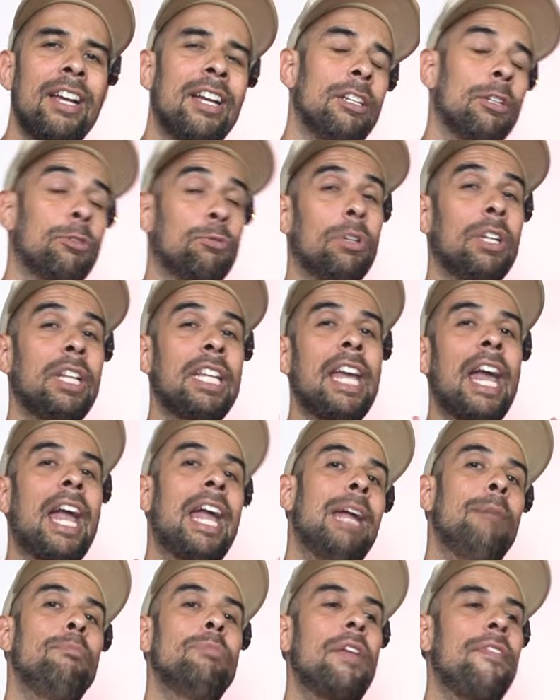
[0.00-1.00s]
And it's really
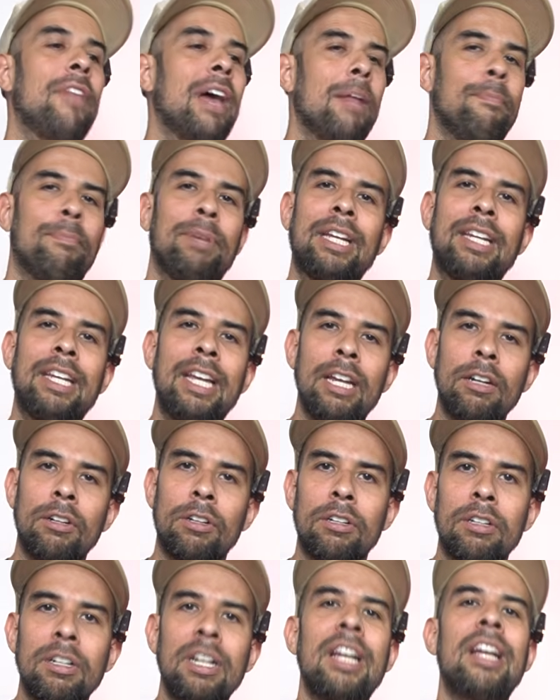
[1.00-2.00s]
aimed at that
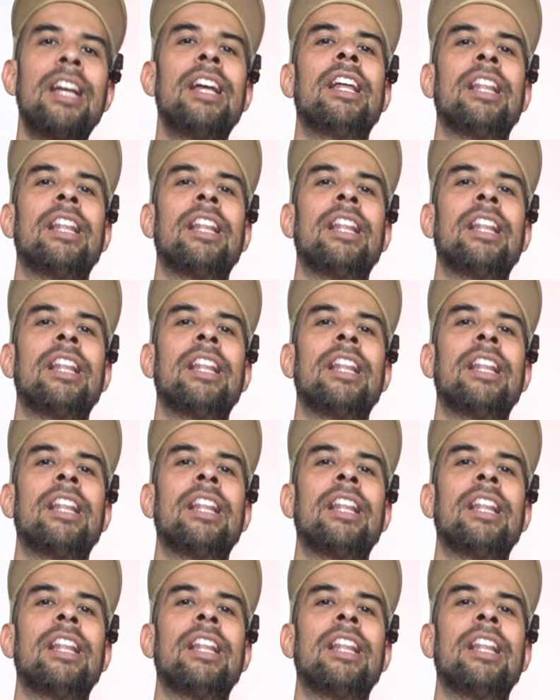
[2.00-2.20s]
beginner